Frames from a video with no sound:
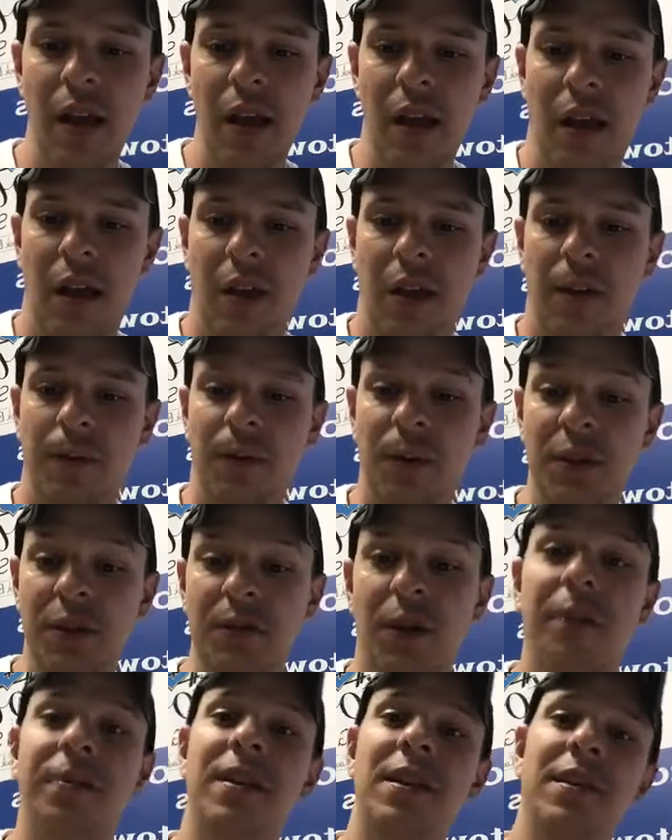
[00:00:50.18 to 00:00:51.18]
First
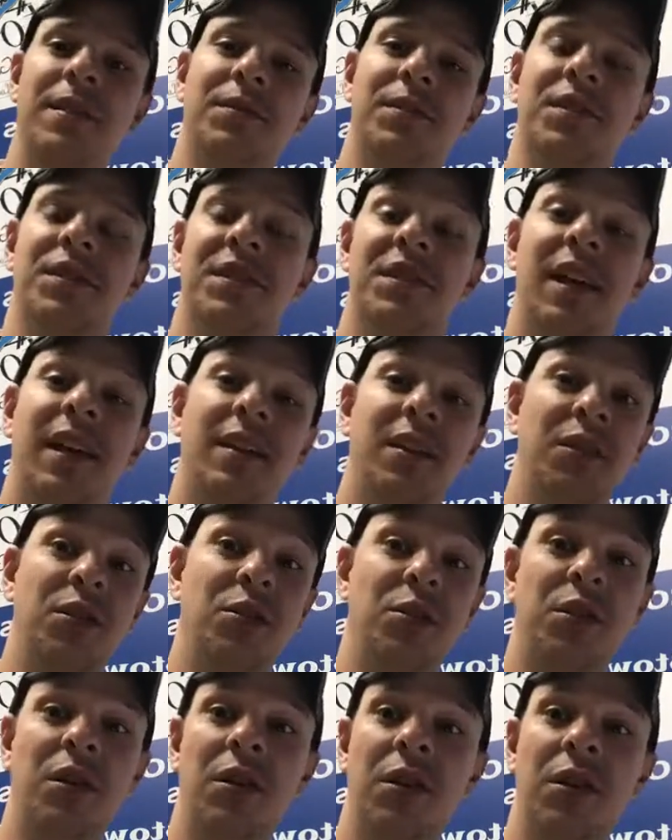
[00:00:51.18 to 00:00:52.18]
of all, I think you have to set
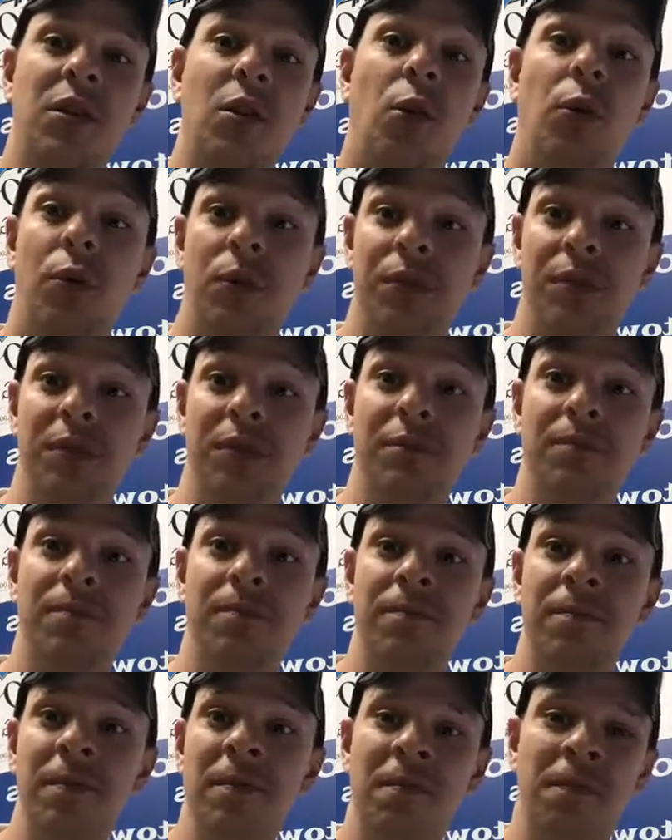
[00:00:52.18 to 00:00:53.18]
good goals.
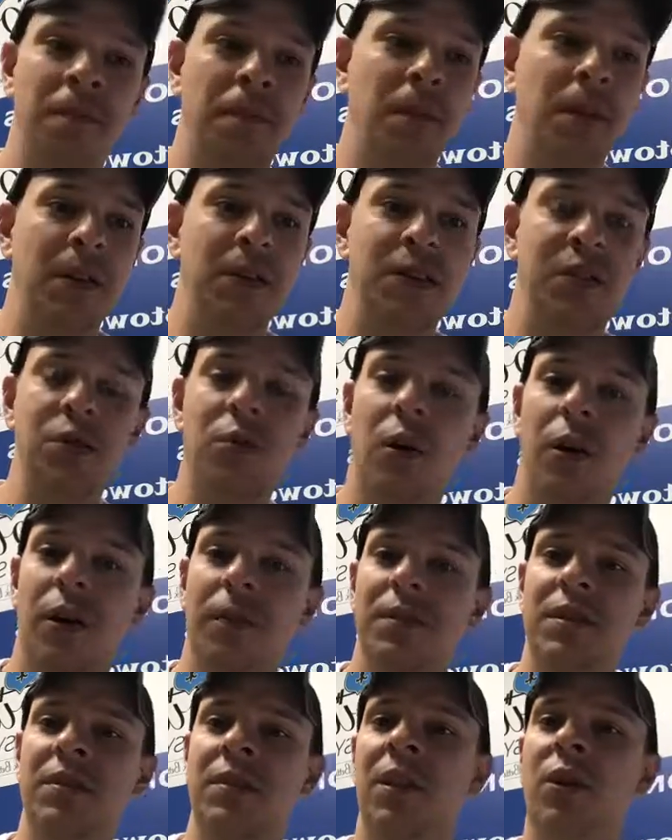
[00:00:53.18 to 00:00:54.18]
Too
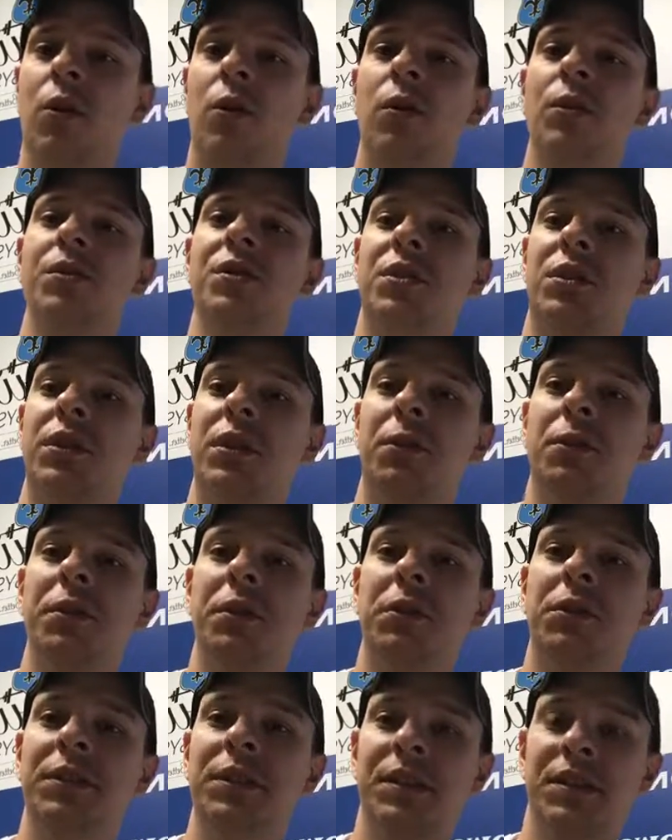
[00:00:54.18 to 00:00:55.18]
often the goals are
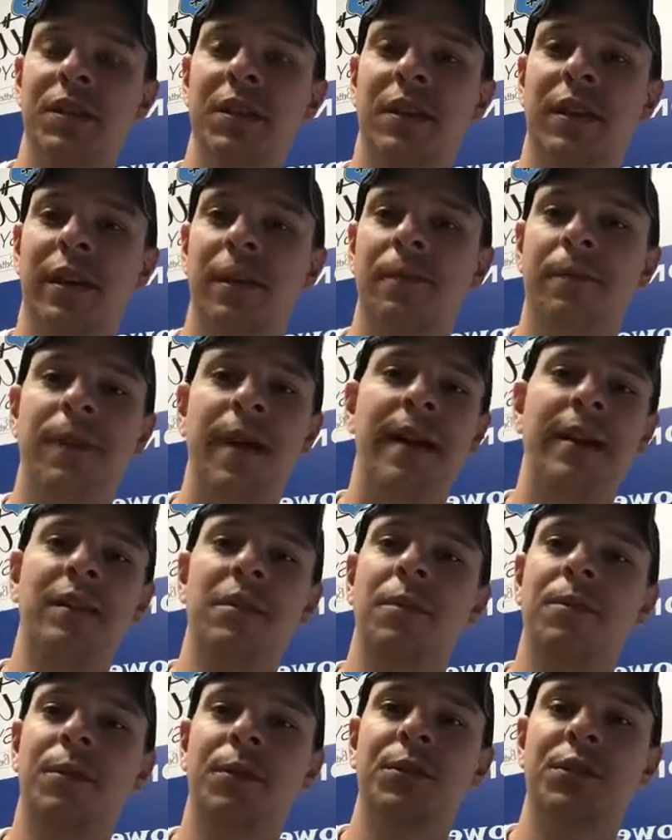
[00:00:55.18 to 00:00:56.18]
unrealistic. In
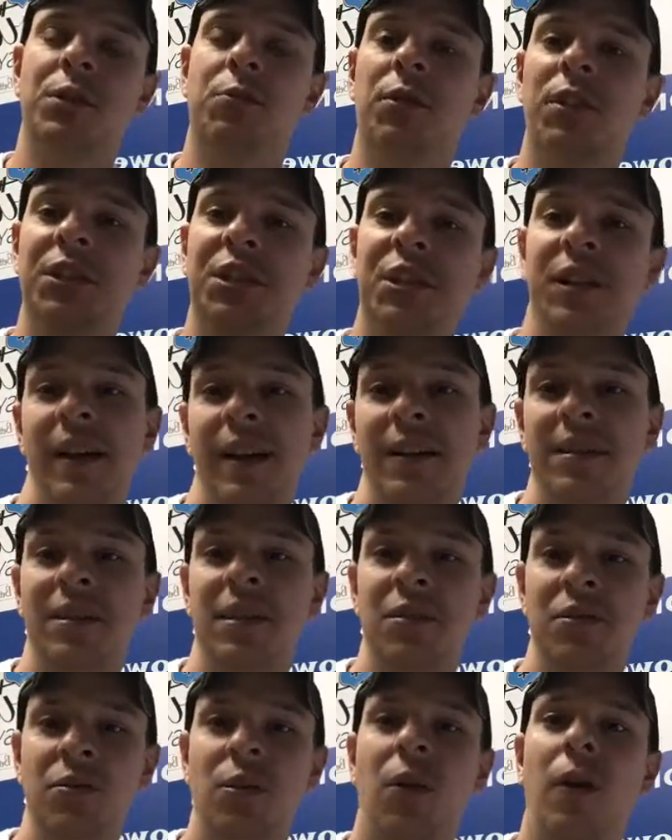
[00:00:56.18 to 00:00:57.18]
fact, the first question I ask
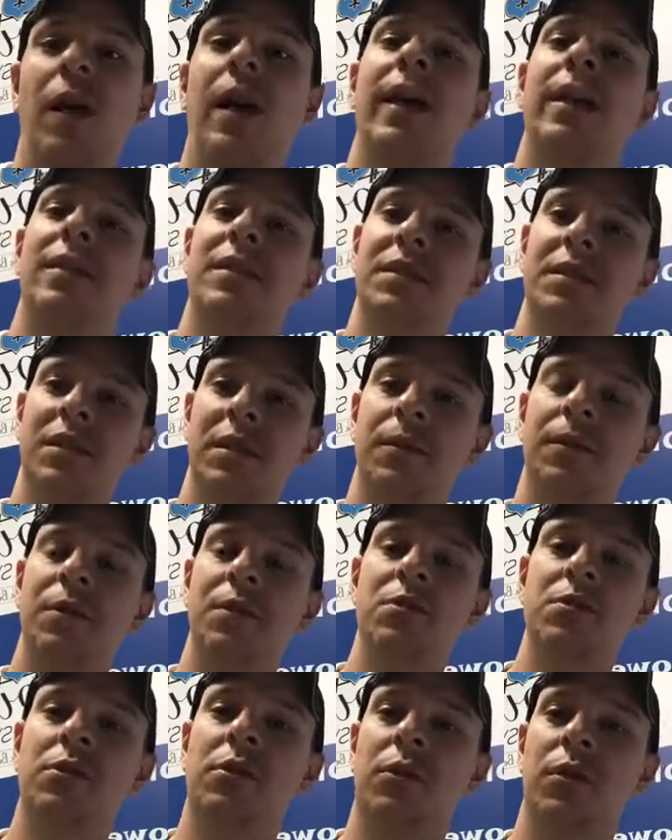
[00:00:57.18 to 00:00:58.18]
a new client is, if
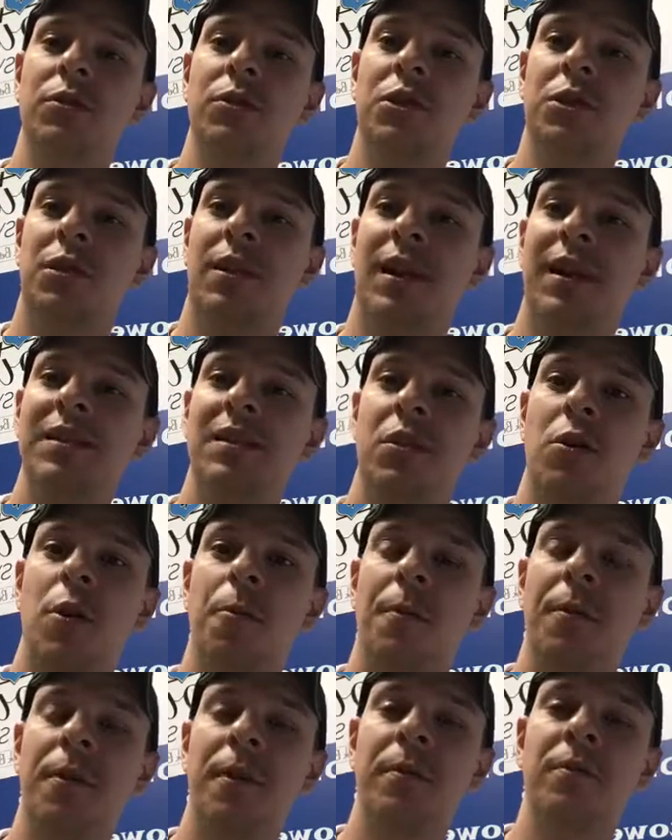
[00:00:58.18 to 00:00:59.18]
you close your eyes and
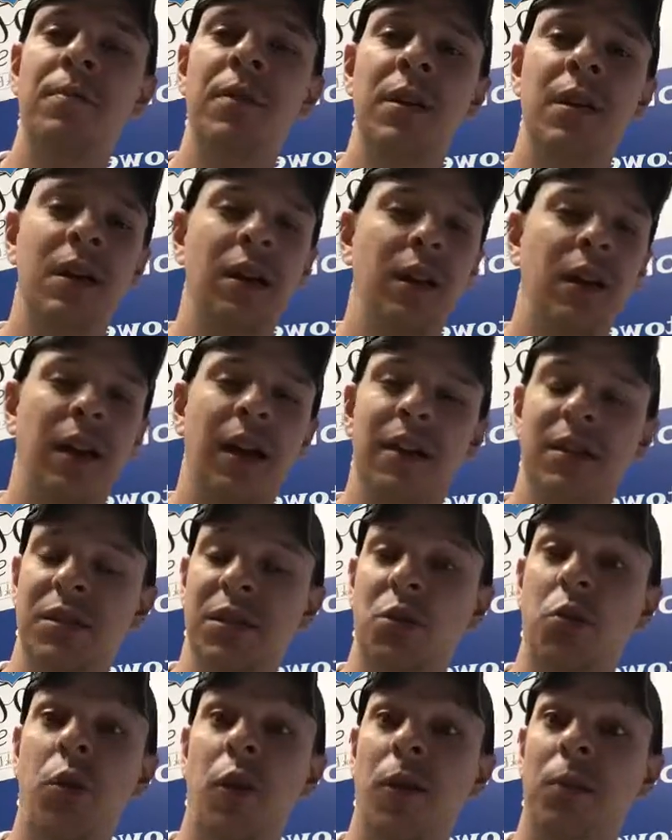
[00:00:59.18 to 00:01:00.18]
open them, and
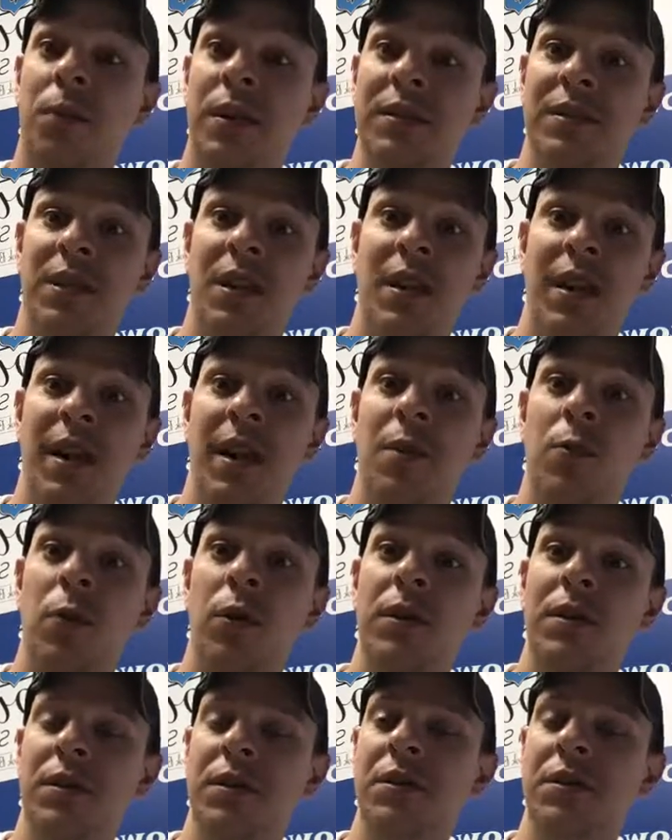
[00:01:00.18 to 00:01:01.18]
it's 12 months today,
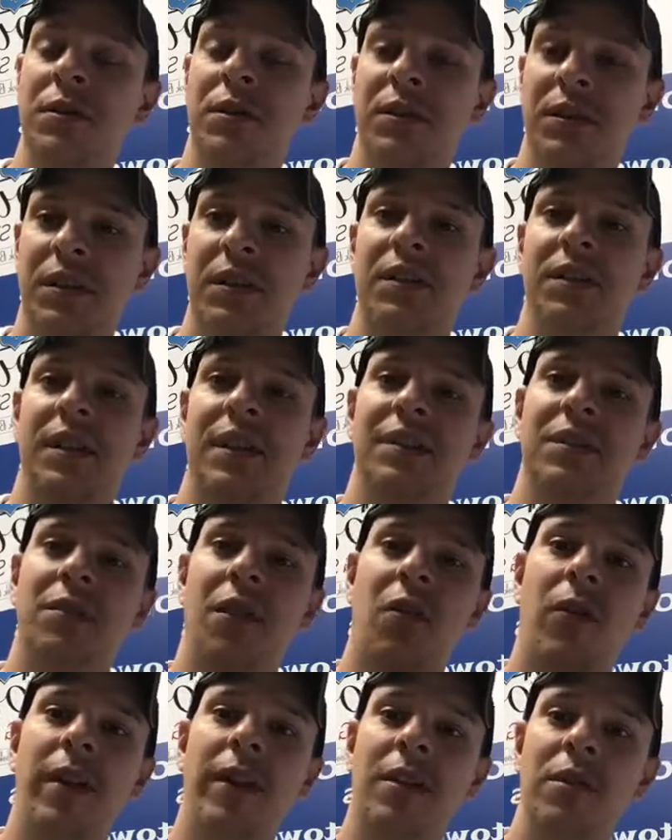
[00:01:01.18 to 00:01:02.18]
what does success
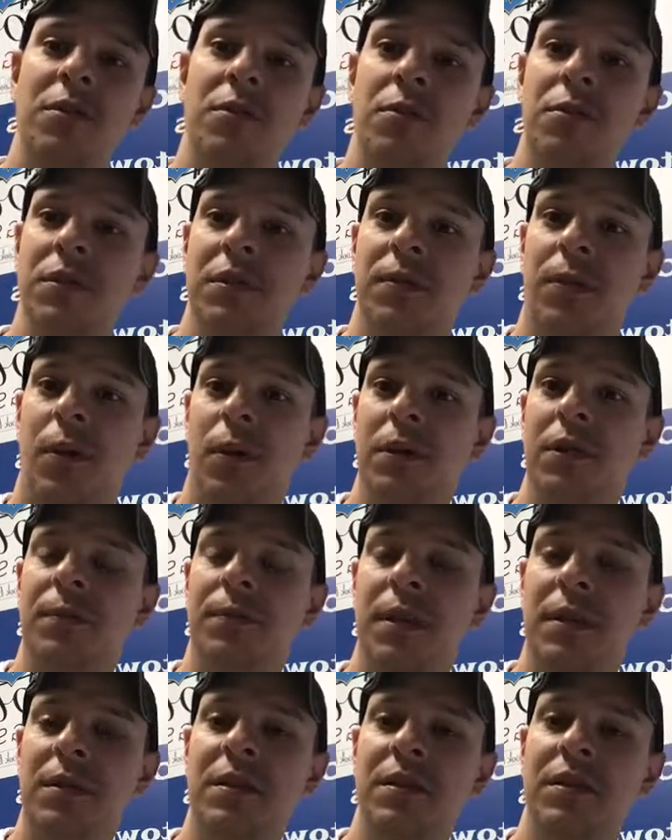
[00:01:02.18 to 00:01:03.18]
look like to you as far as
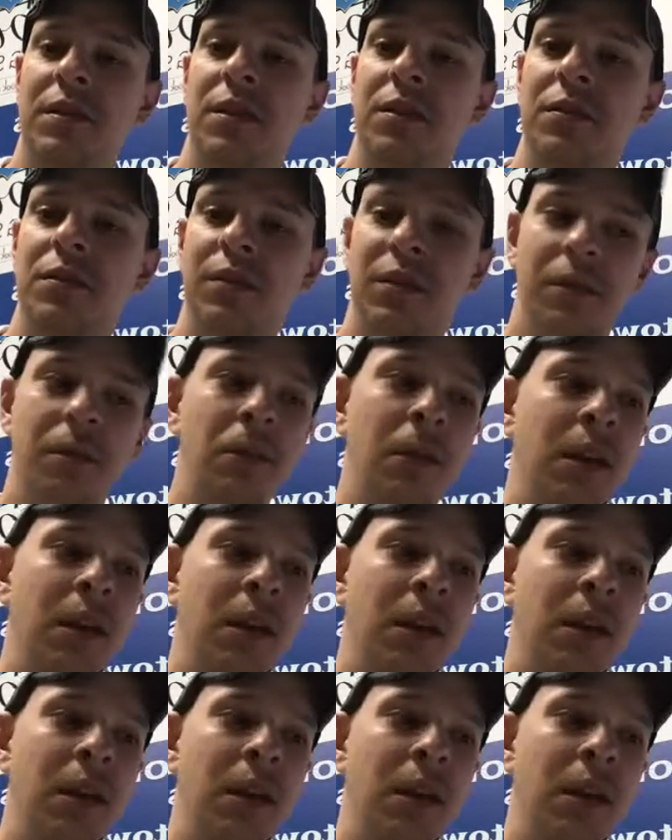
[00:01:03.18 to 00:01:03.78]
fitness goes?